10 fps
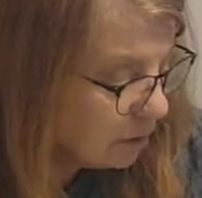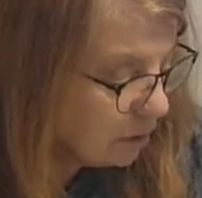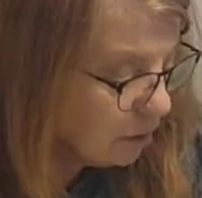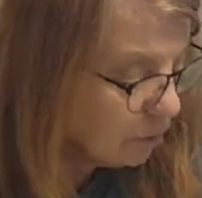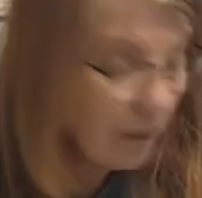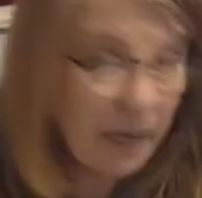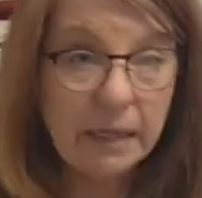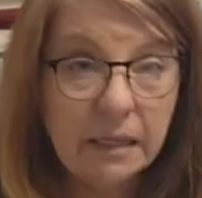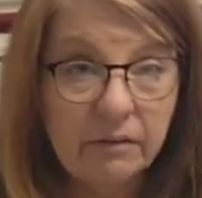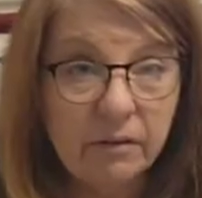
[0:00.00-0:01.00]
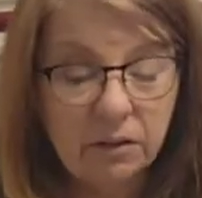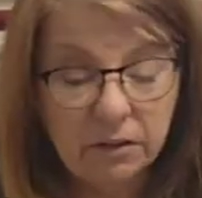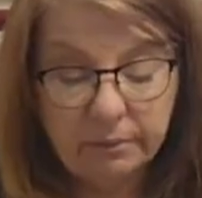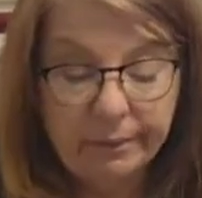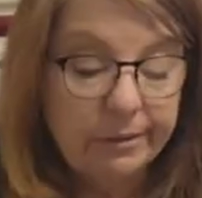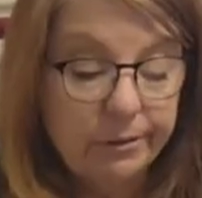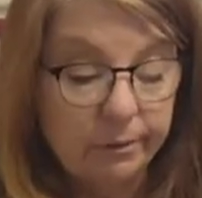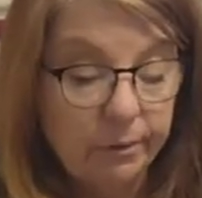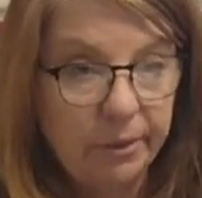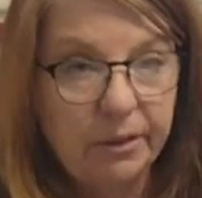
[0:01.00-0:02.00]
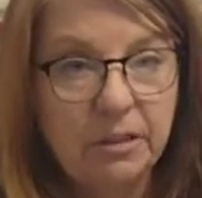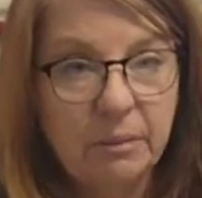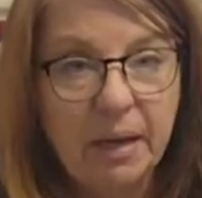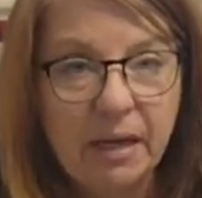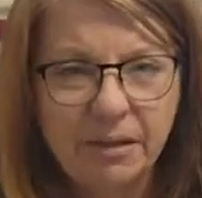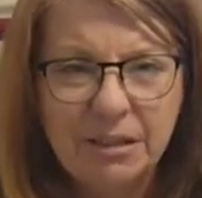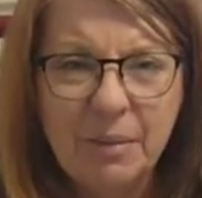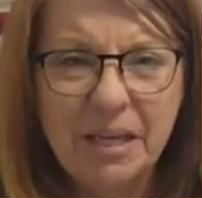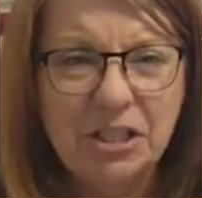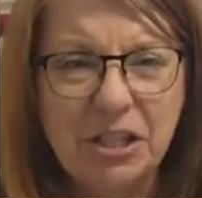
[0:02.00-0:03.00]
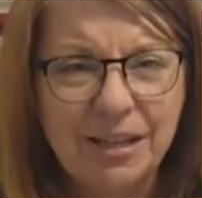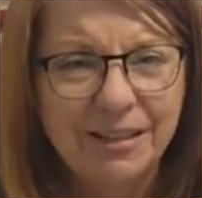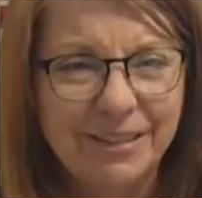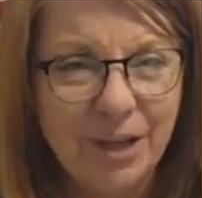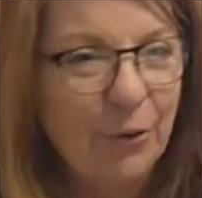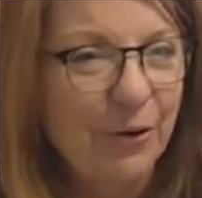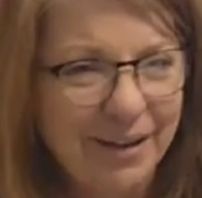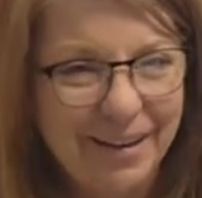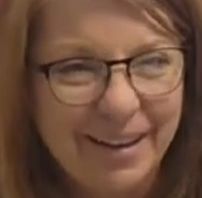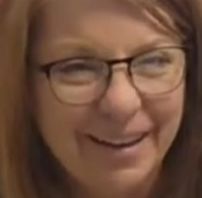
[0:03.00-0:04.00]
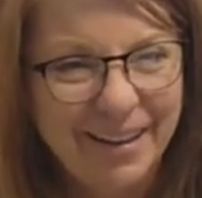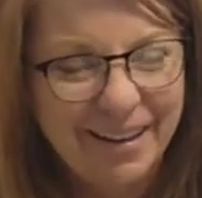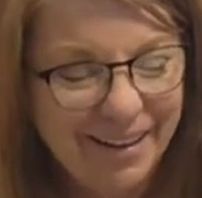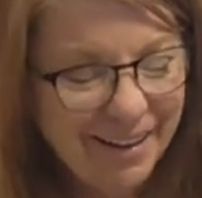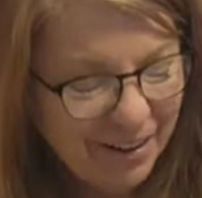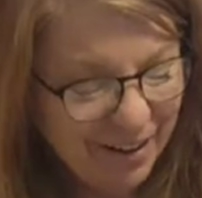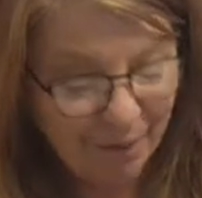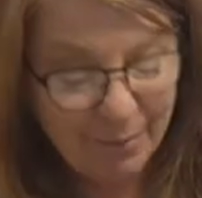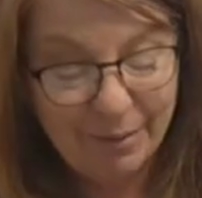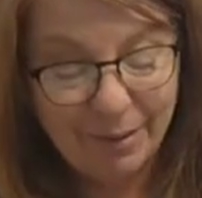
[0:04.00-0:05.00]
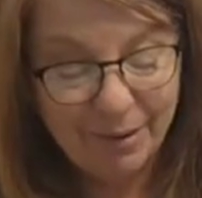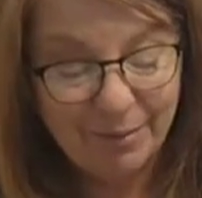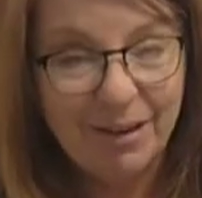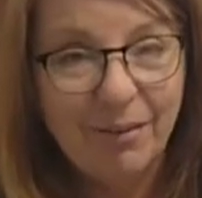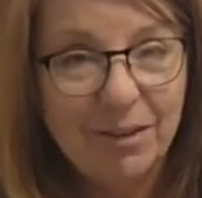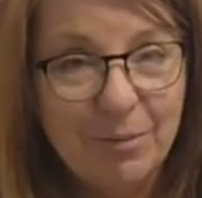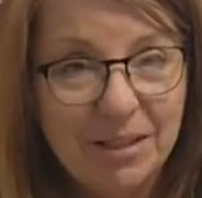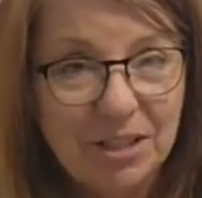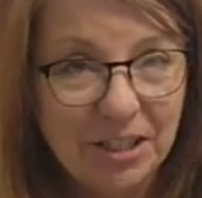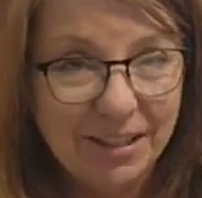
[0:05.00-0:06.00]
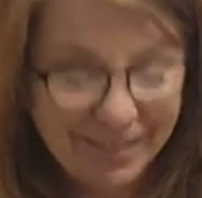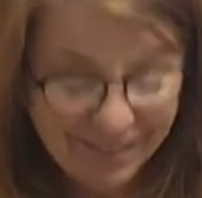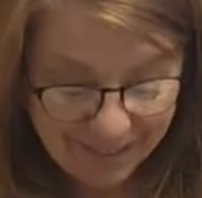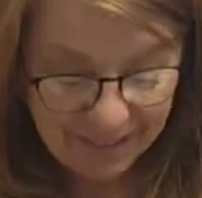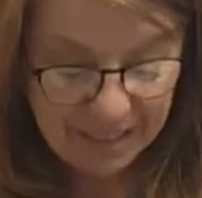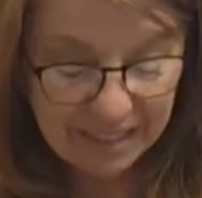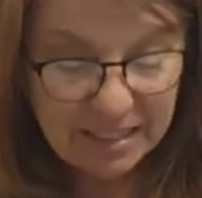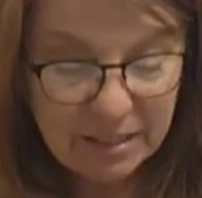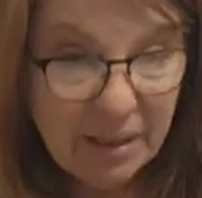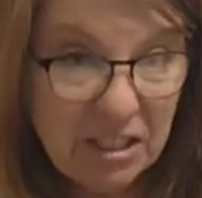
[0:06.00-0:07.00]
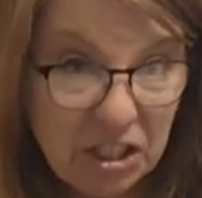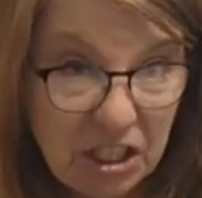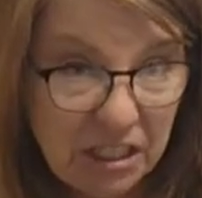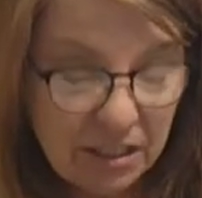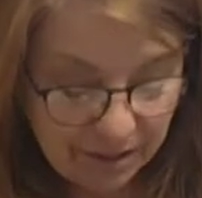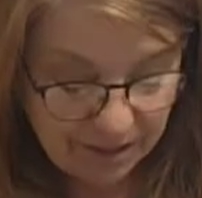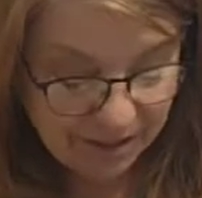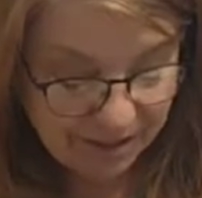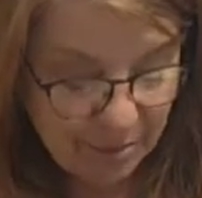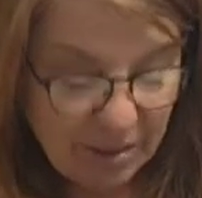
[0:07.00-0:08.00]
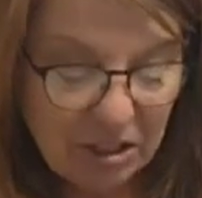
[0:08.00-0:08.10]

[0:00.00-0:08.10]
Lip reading: Right? And give it a little dimension. I mean, dementia. No. Maybe I'm coming down with dementia. Dimension? Dimension.